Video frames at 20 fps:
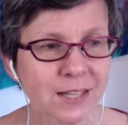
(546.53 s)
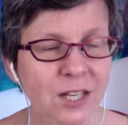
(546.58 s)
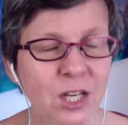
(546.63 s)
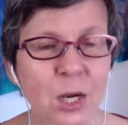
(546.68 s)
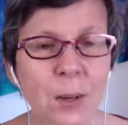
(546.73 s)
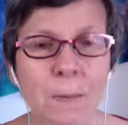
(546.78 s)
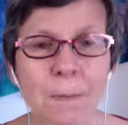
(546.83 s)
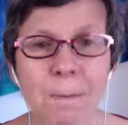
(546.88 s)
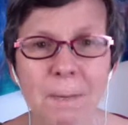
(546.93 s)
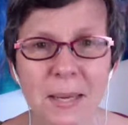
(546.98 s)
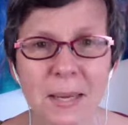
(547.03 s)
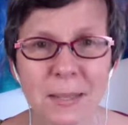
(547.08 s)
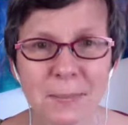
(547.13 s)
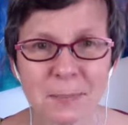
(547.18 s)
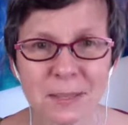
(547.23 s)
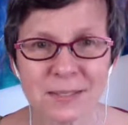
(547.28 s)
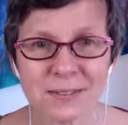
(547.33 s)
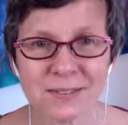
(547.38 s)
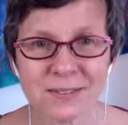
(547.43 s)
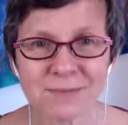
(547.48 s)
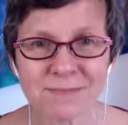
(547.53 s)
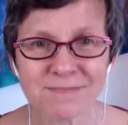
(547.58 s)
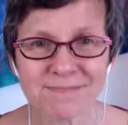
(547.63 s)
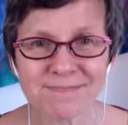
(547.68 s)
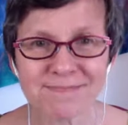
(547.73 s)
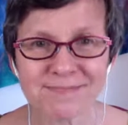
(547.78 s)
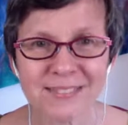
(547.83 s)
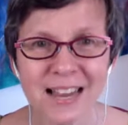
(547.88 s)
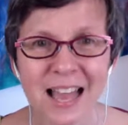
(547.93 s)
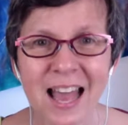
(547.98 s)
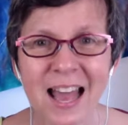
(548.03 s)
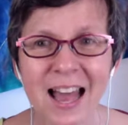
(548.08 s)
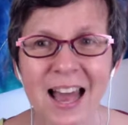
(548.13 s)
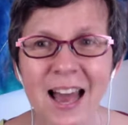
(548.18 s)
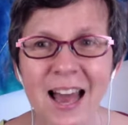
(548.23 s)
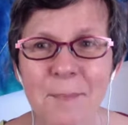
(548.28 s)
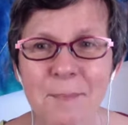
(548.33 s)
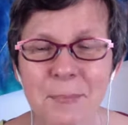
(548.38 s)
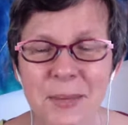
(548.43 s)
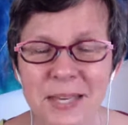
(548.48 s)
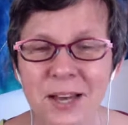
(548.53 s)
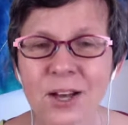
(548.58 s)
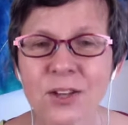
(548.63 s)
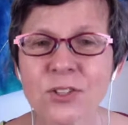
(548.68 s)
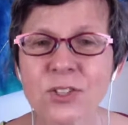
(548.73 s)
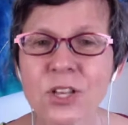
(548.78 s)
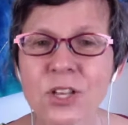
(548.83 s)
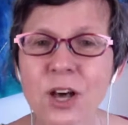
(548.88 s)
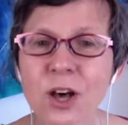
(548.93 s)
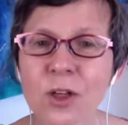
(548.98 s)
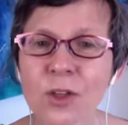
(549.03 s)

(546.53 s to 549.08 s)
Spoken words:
commitment, because